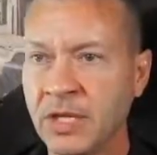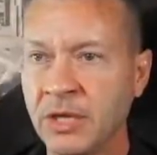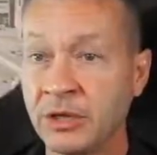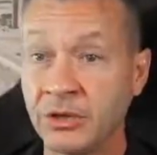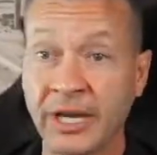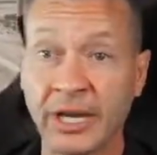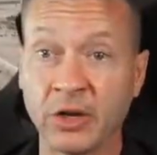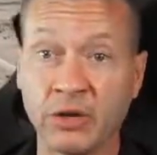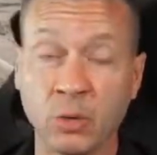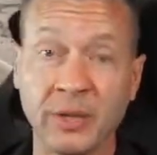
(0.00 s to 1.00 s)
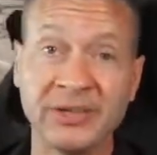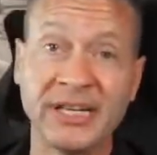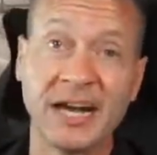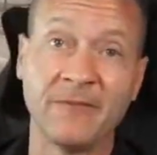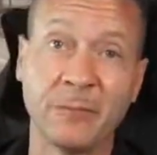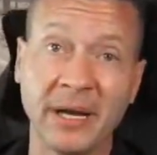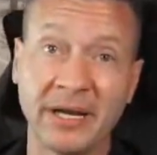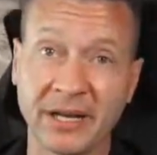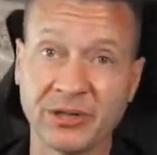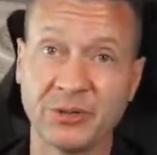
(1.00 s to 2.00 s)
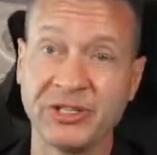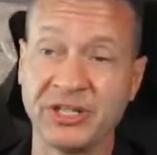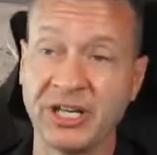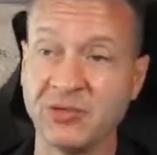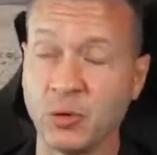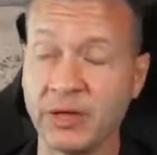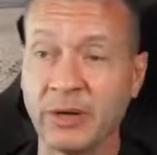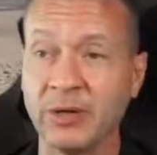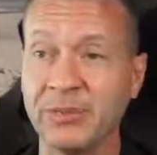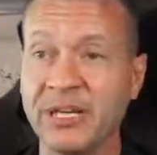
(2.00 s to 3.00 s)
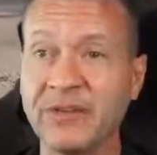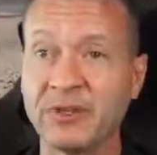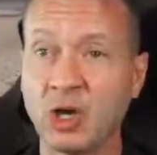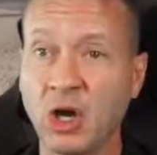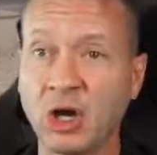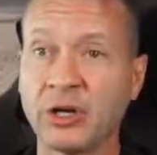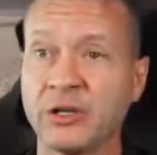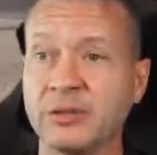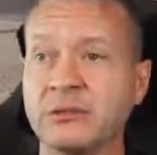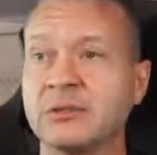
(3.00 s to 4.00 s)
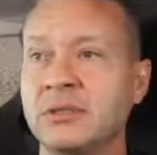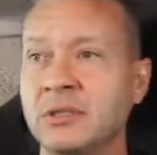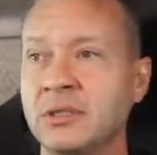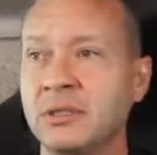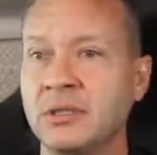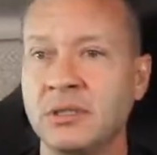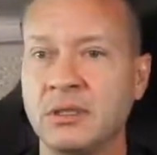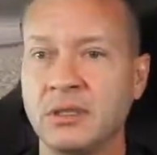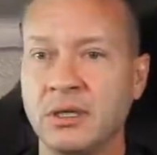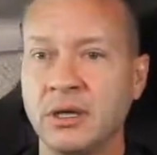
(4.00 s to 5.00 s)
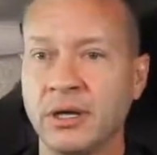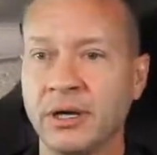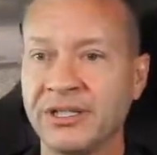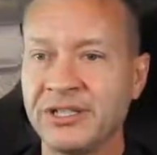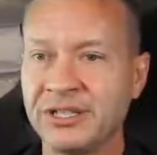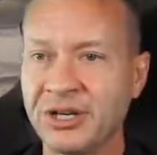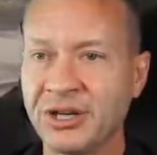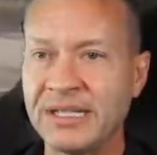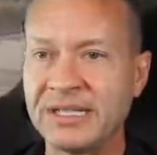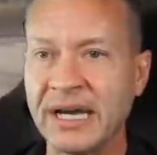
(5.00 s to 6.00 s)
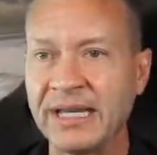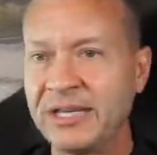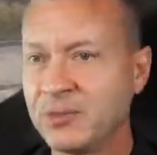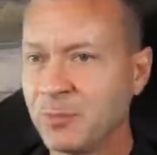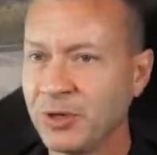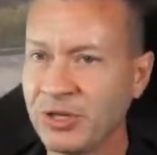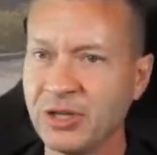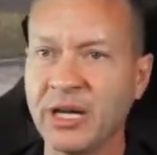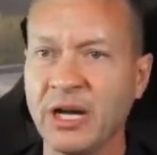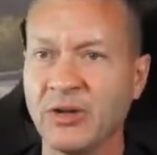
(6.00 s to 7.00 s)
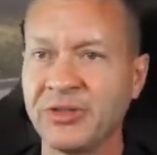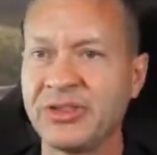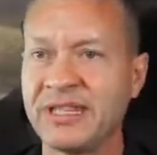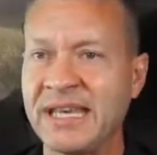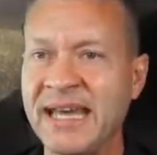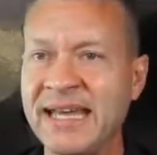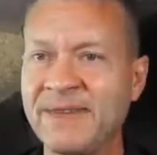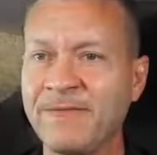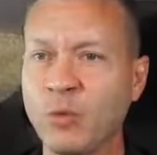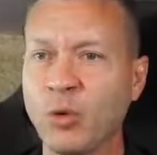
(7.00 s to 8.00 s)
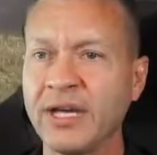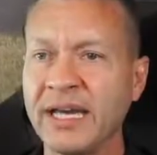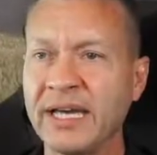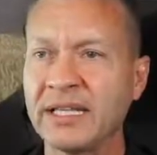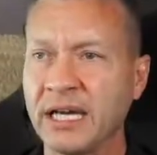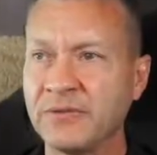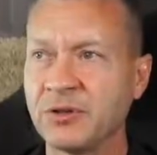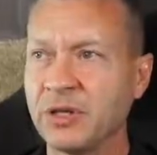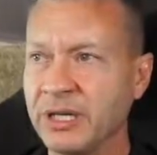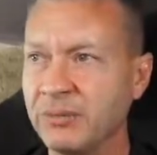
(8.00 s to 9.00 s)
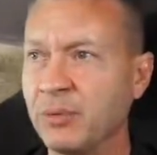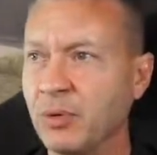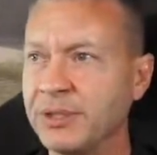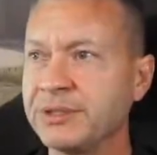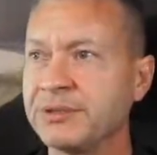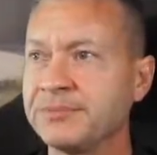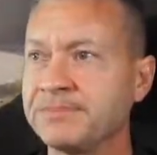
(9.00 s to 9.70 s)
Good thing I don't know what the Alpha Mike X-Ray stands for. That would have been even longer. All right, it's a tier 8 tank. He's pretty good health. 1048 left on hit points.